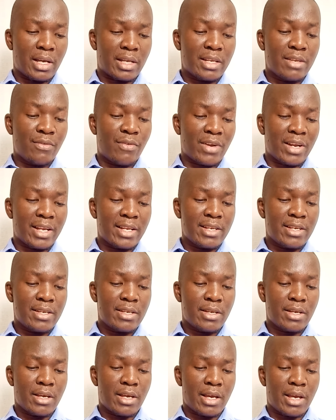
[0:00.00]
different
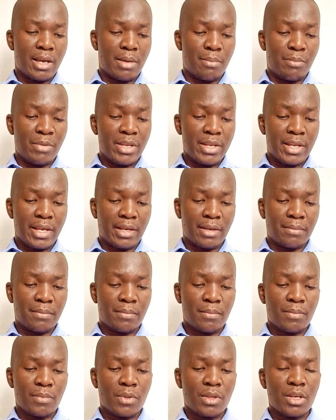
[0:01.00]
meaning.
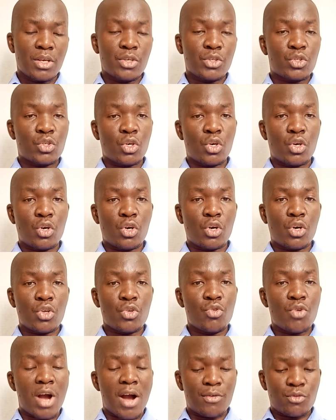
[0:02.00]
So
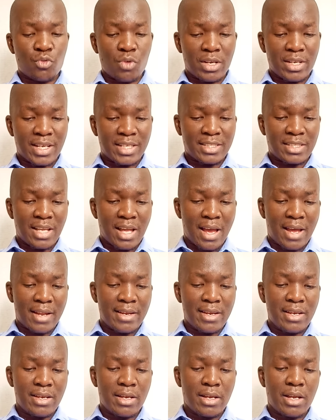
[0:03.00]
you have to
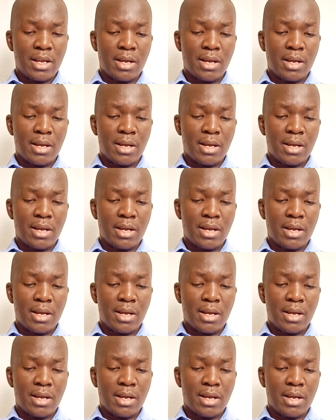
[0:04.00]
understand